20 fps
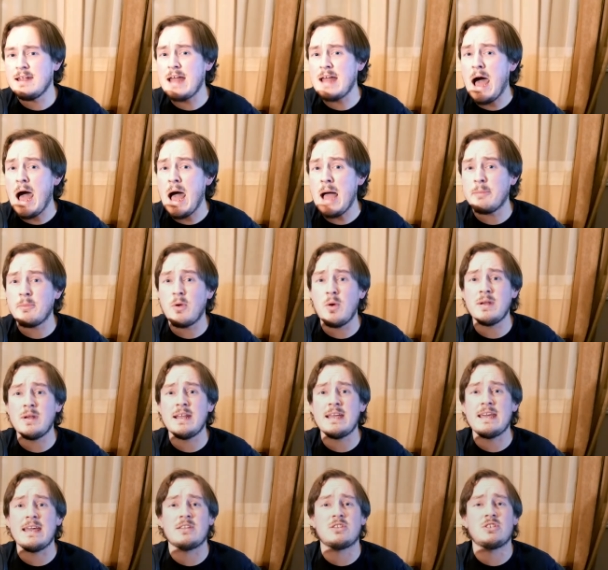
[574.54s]
I'm going
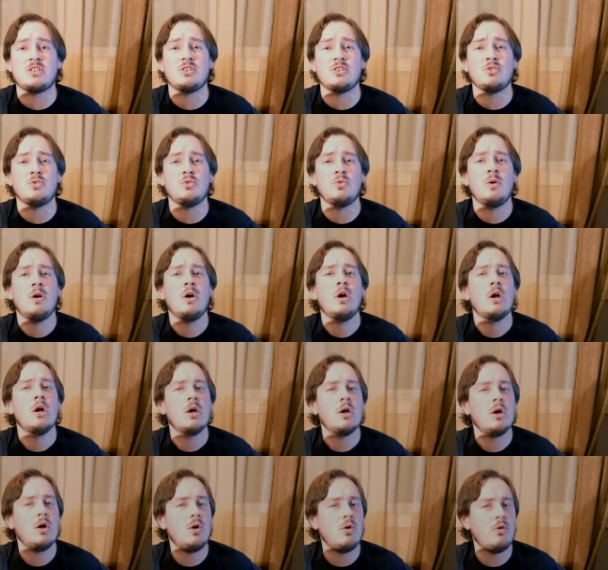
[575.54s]
to get you
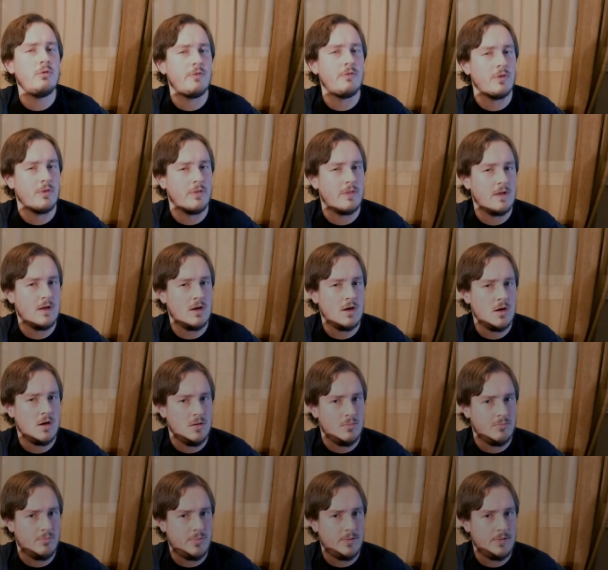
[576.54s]
over the
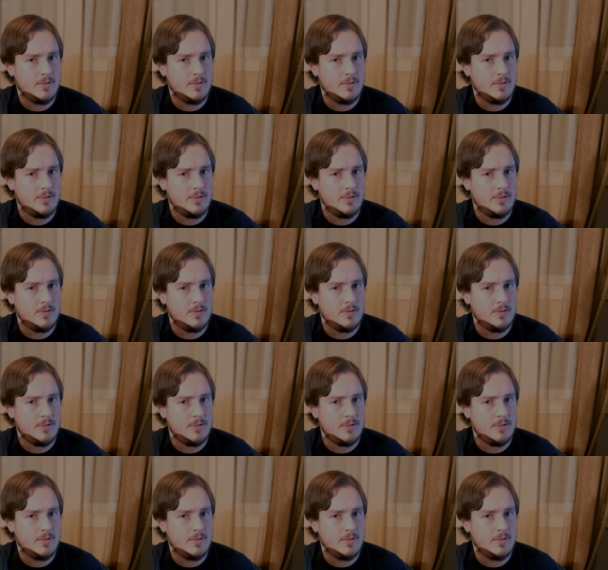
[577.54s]
hump.